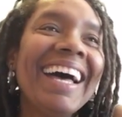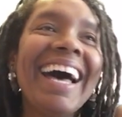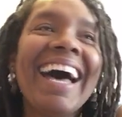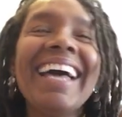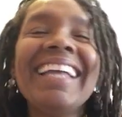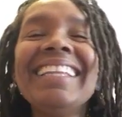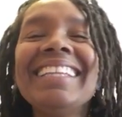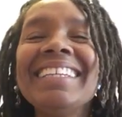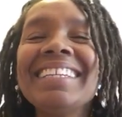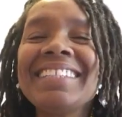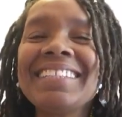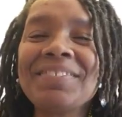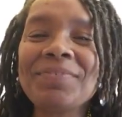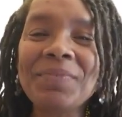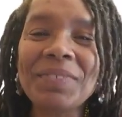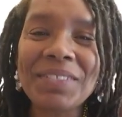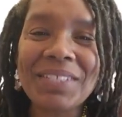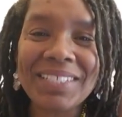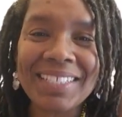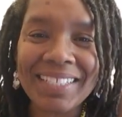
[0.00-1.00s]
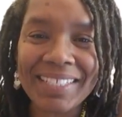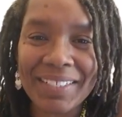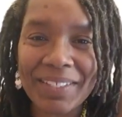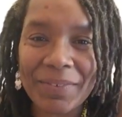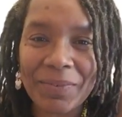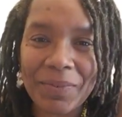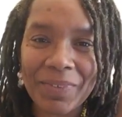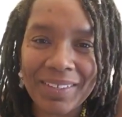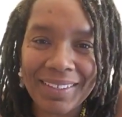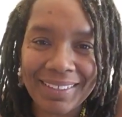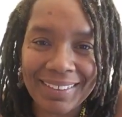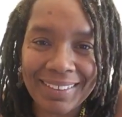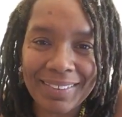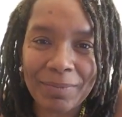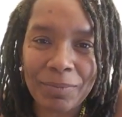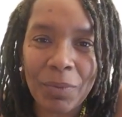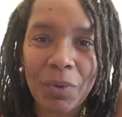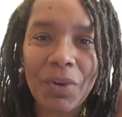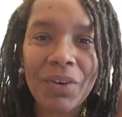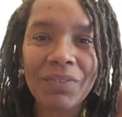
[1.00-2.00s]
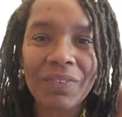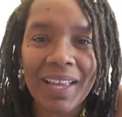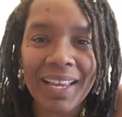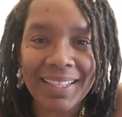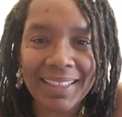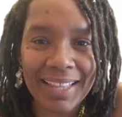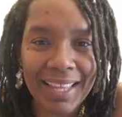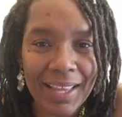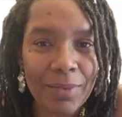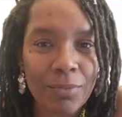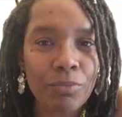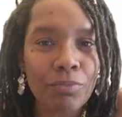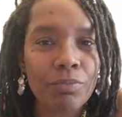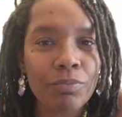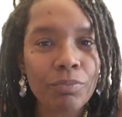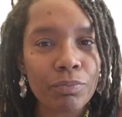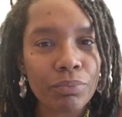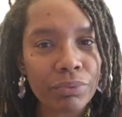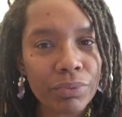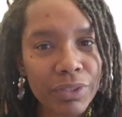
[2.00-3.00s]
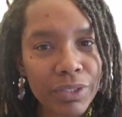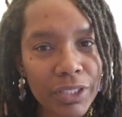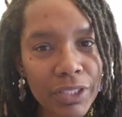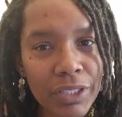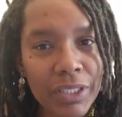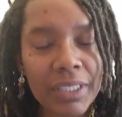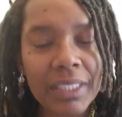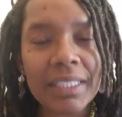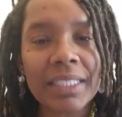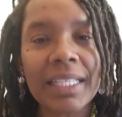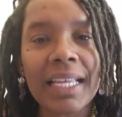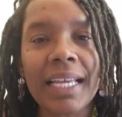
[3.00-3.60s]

I think we're dealing with more of like that brook,